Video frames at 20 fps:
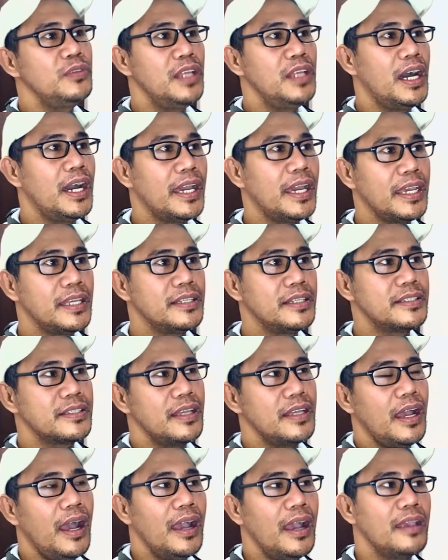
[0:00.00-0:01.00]
two
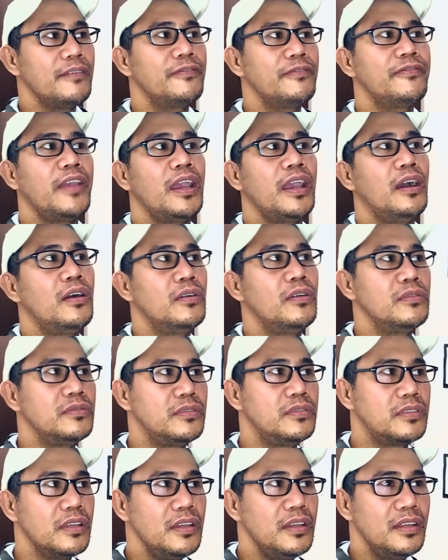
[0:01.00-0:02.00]
lines, I
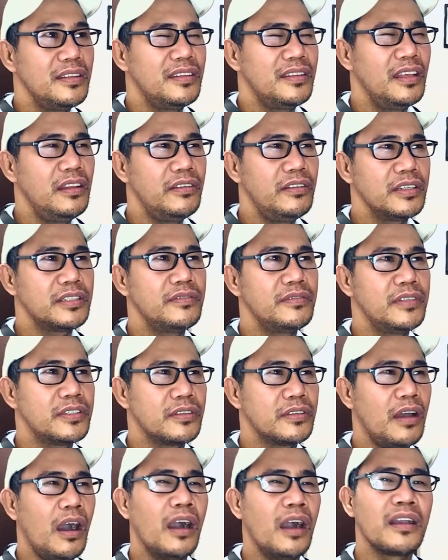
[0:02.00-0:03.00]
found the lyrics of the
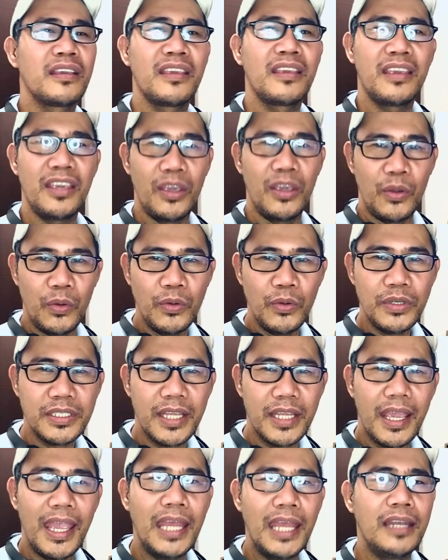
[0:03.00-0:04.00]
song
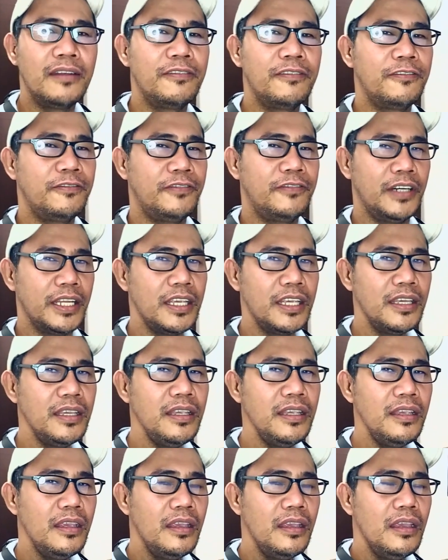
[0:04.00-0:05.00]
cute and
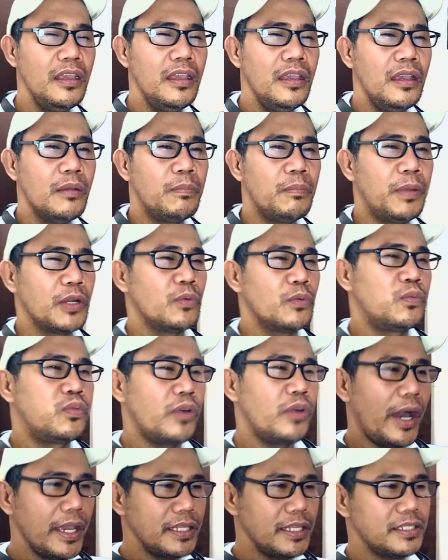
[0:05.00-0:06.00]
funny, but
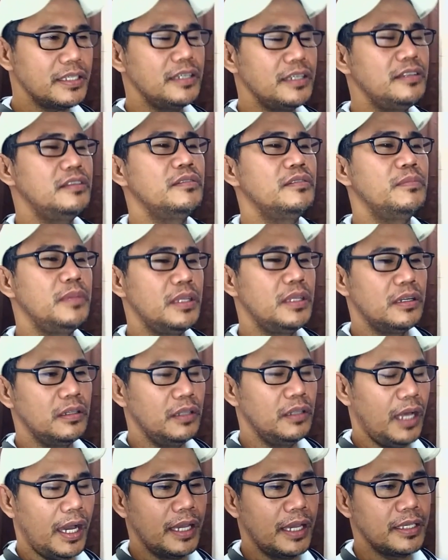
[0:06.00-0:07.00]
right in the
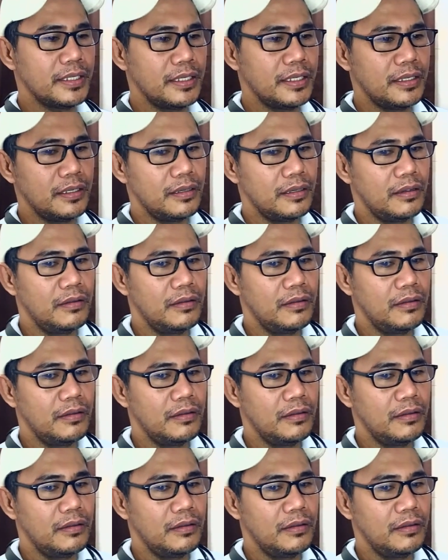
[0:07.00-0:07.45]
middle, I